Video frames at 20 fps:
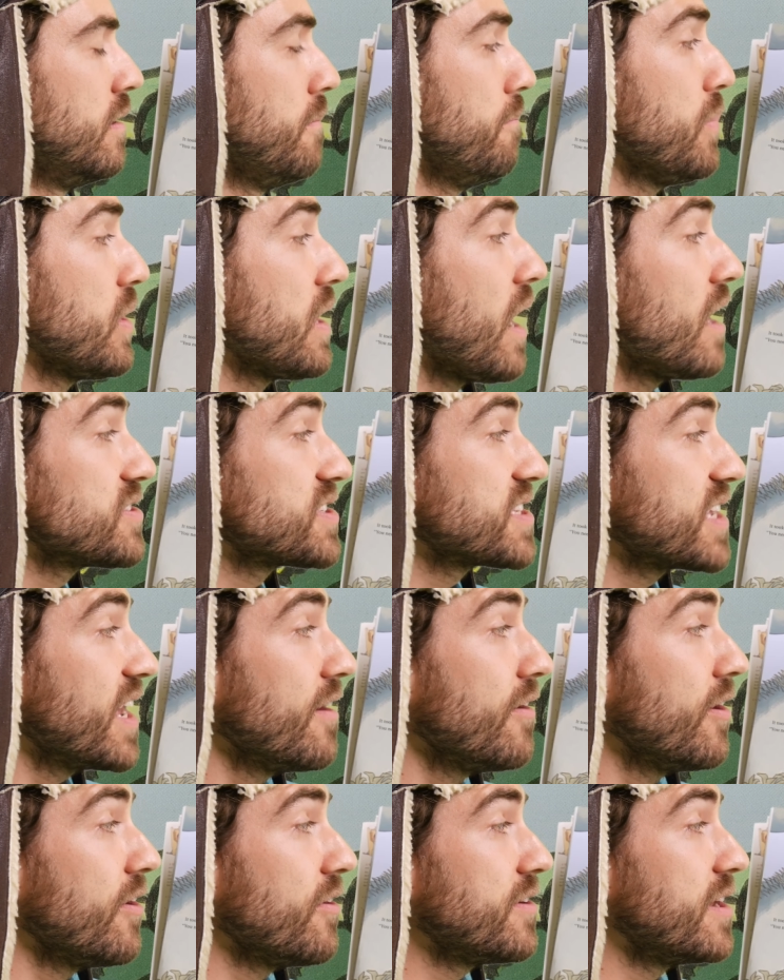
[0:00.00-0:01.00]
But I'll
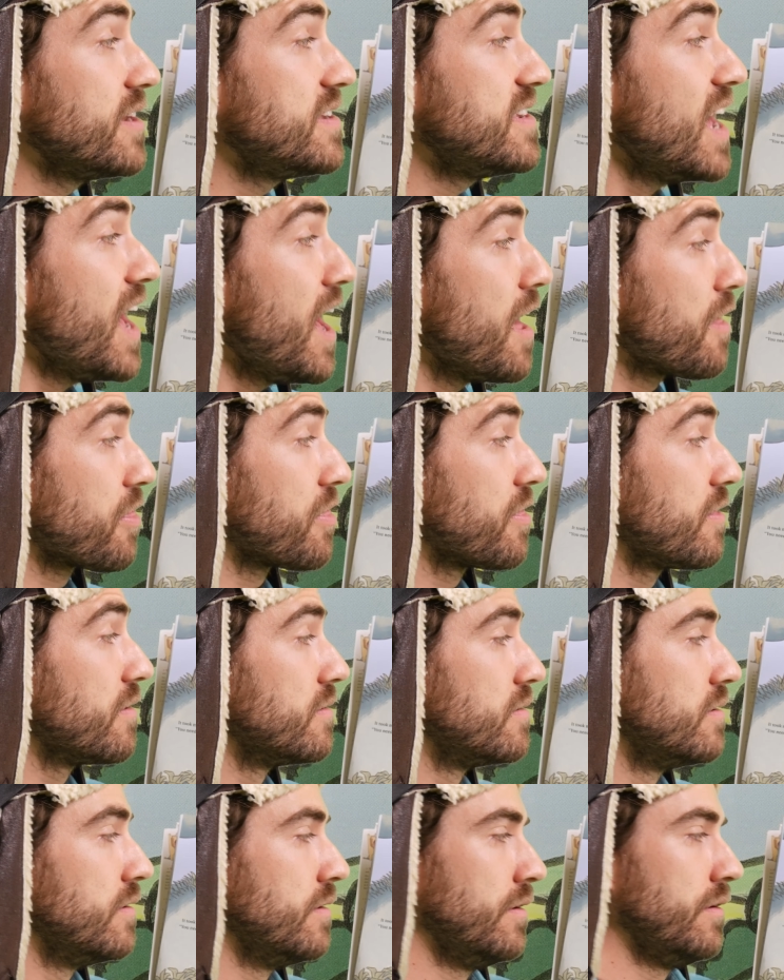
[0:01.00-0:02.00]
scare her to death.
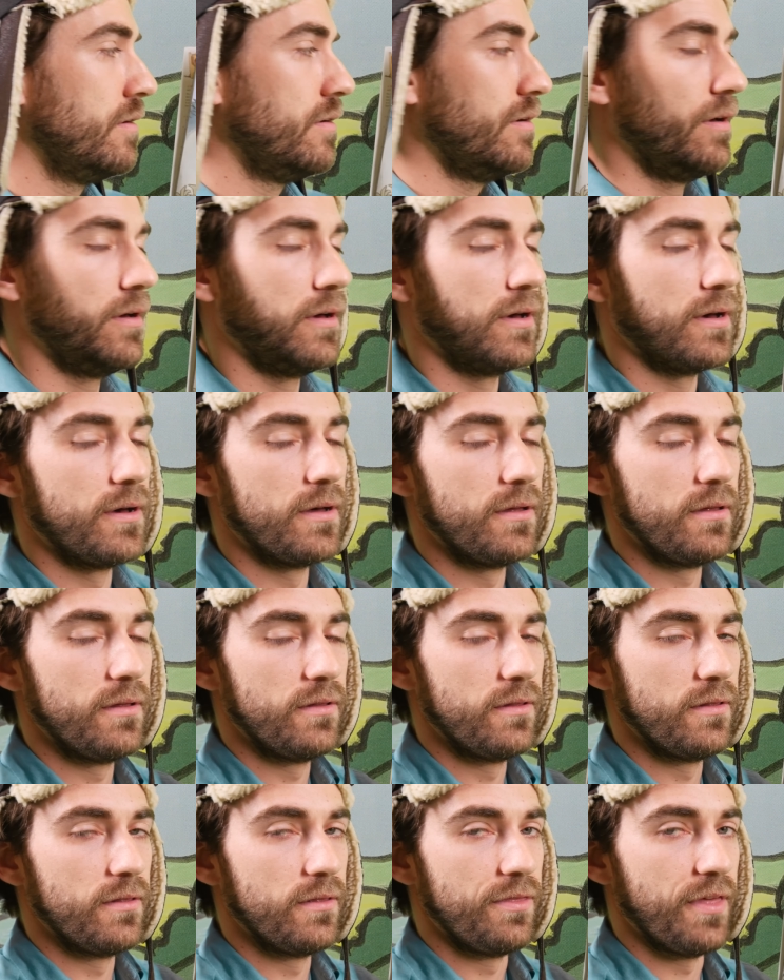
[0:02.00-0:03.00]

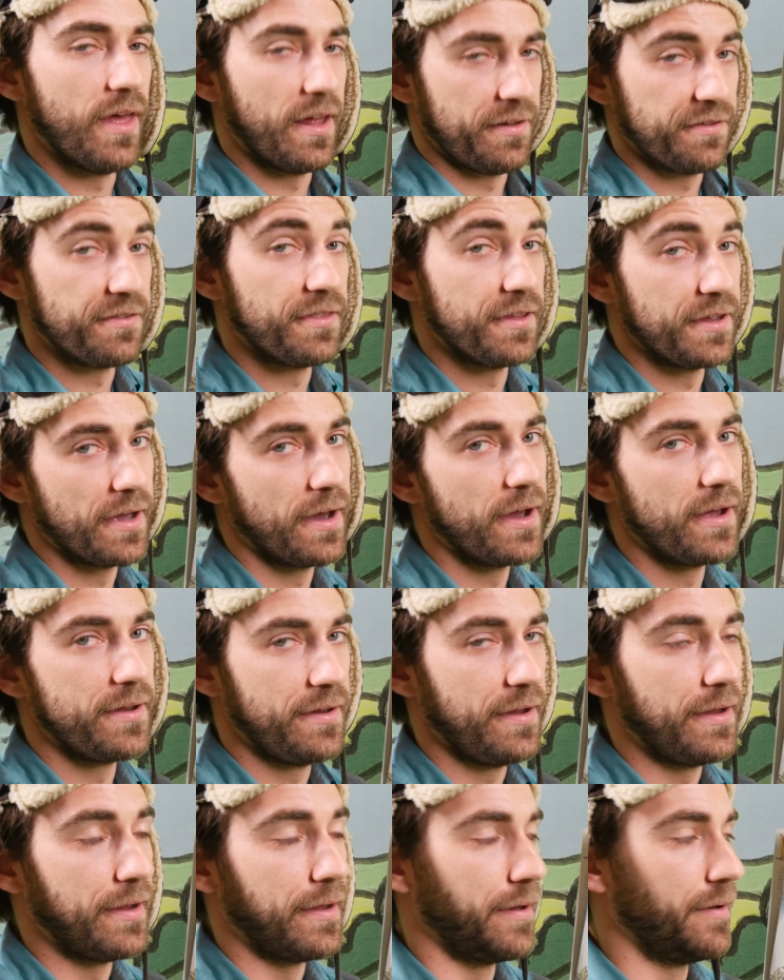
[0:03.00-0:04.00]
That's the
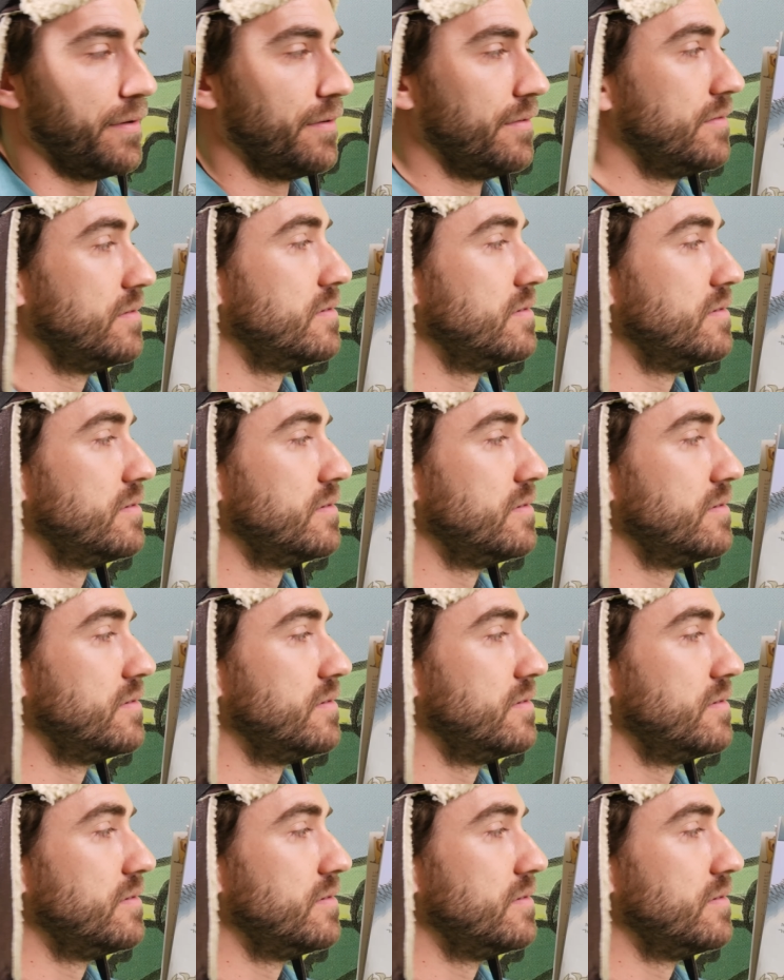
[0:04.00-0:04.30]
idea,